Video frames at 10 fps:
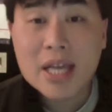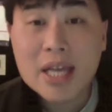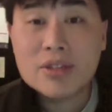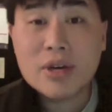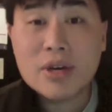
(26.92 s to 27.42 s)

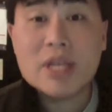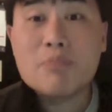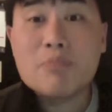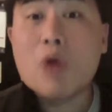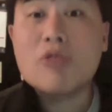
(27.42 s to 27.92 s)
And so I
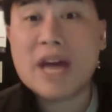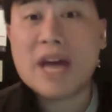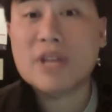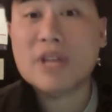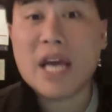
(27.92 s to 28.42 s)
think both
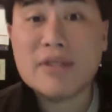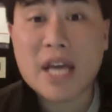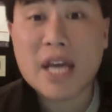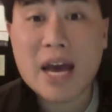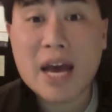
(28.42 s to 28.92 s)
actually have
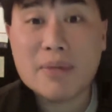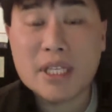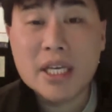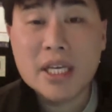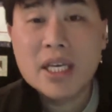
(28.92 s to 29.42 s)
to
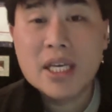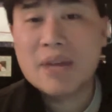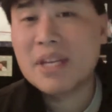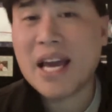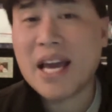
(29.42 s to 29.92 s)
happen.
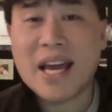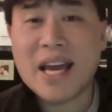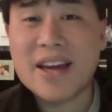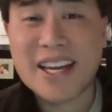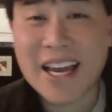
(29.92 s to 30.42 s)
I mean,
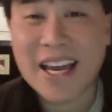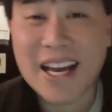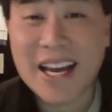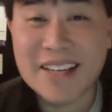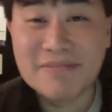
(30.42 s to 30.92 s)

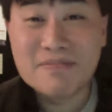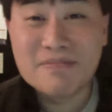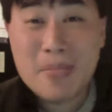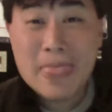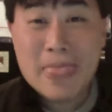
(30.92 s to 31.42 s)
I
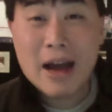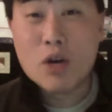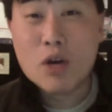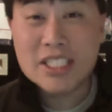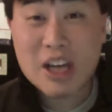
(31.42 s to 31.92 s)

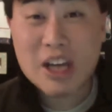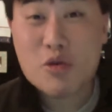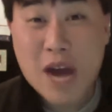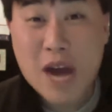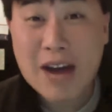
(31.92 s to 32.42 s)
wasn't
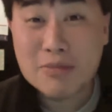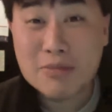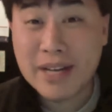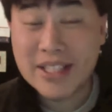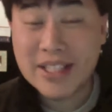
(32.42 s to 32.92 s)

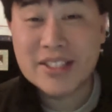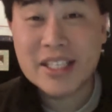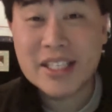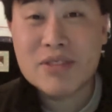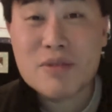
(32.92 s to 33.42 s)
around, but I
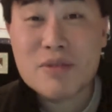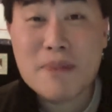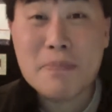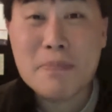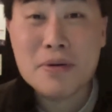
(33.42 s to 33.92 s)
distinctly
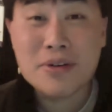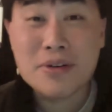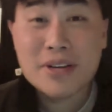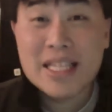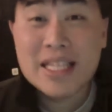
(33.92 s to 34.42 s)

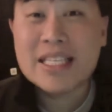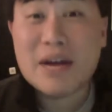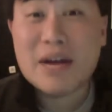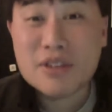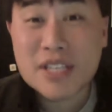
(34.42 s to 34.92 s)
remember these
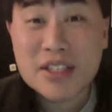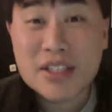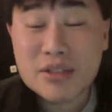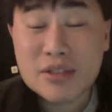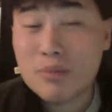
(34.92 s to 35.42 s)

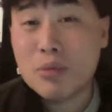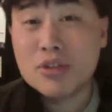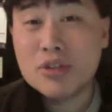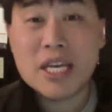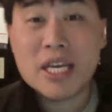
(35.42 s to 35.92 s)
conversations when
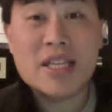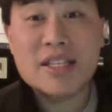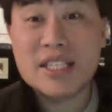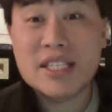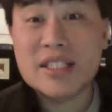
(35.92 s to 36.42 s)
people would say in
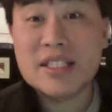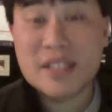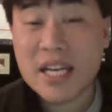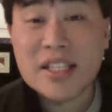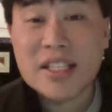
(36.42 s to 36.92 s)
the
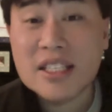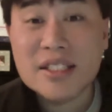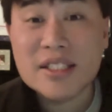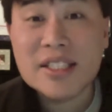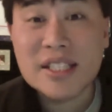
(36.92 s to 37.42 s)

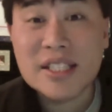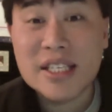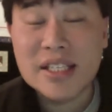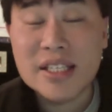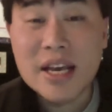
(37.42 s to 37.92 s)

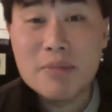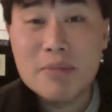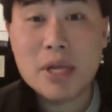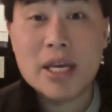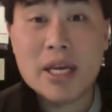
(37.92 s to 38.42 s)
1960s,
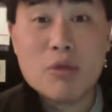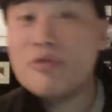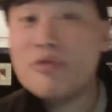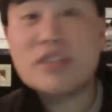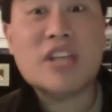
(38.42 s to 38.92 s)
people were like,
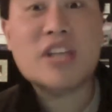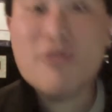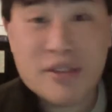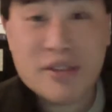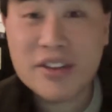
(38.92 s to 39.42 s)
we've
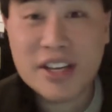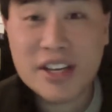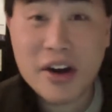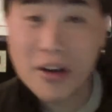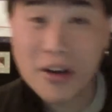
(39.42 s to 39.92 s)
discovered
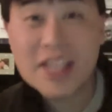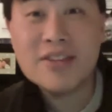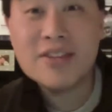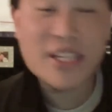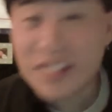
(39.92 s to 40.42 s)
everything. All the
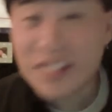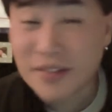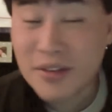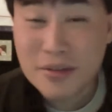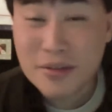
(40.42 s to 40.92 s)
innovations
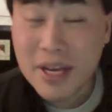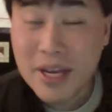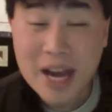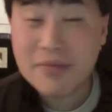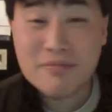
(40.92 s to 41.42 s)

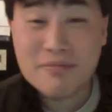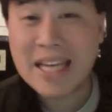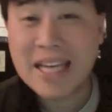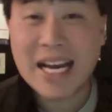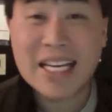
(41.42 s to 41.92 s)
of
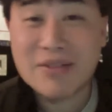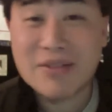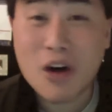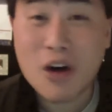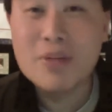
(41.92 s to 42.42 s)
mankind
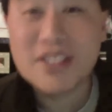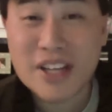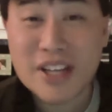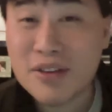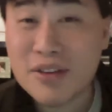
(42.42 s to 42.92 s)
have all been
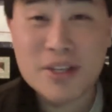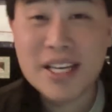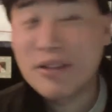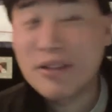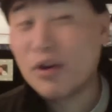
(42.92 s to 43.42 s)
discovered. We
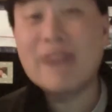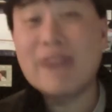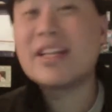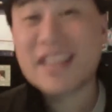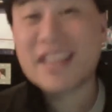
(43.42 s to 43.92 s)
won't
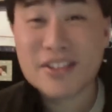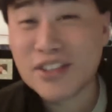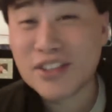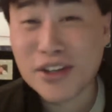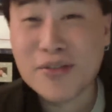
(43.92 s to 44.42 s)
have anything
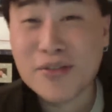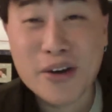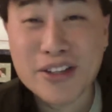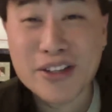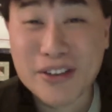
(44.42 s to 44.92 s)
else to look
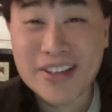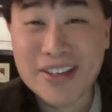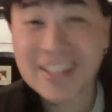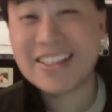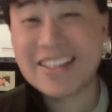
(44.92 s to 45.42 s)
forward to,
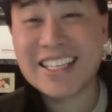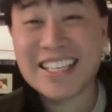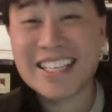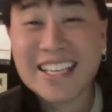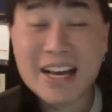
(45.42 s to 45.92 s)
right?
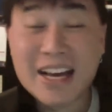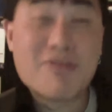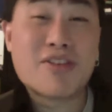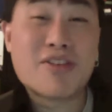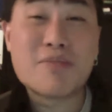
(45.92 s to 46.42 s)
A
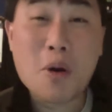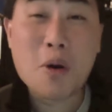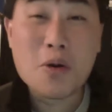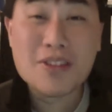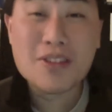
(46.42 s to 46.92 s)
very
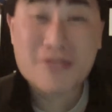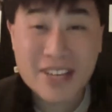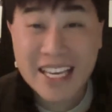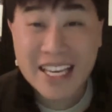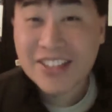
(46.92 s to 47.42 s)
bold, a
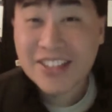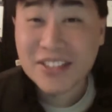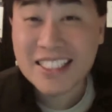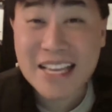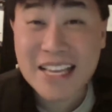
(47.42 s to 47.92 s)
very
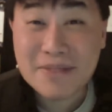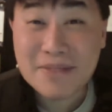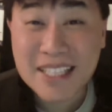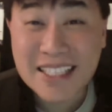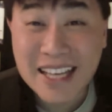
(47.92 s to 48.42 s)
ignorant
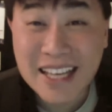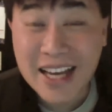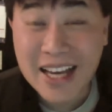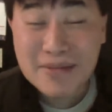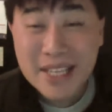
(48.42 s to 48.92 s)
statement at the
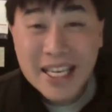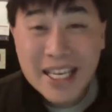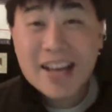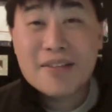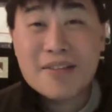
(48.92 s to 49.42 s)
time.
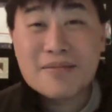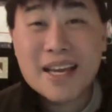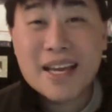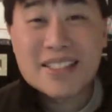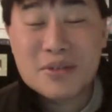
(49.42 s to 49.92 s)

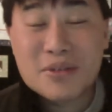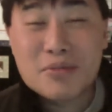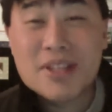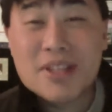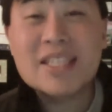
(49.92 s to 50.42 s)
And so
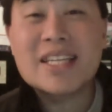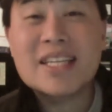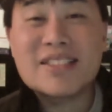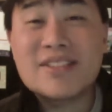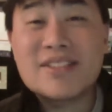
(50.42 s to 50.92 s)
when we think
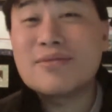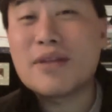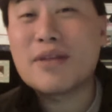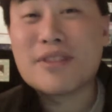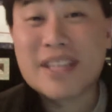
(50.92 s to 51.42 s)
that just
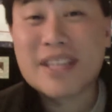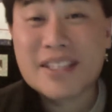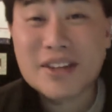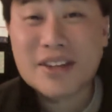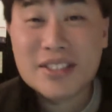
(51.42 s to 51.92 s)
when everything
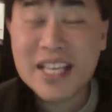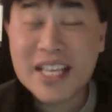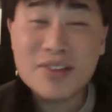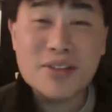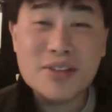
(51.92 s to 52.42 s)
is all
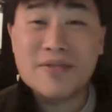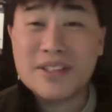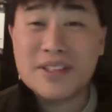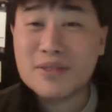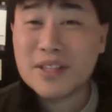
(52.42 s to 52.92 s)
settled, it
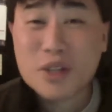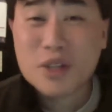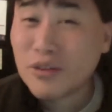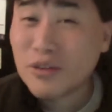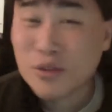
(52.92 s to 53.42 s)
fits within
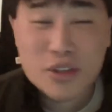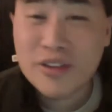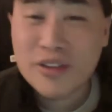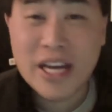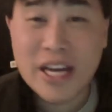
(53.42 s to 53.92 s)
wonderful
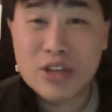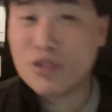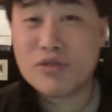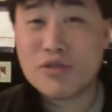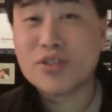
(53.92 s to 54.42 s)
unifying
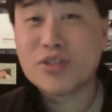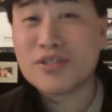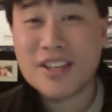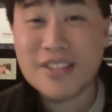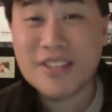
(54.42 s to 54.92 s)
universal
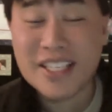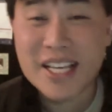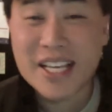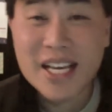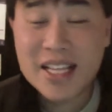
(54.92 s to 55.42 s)

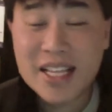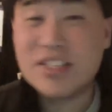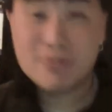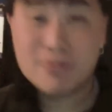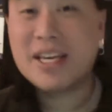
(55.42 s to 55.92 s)
theories,
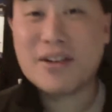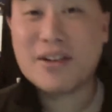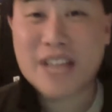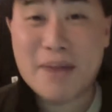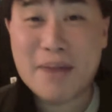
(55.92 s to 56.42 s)
then something
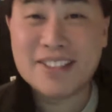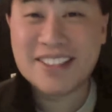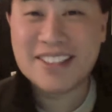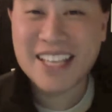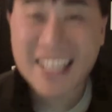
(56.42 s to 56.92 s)
else
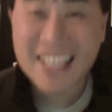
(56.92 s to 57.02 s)
happens.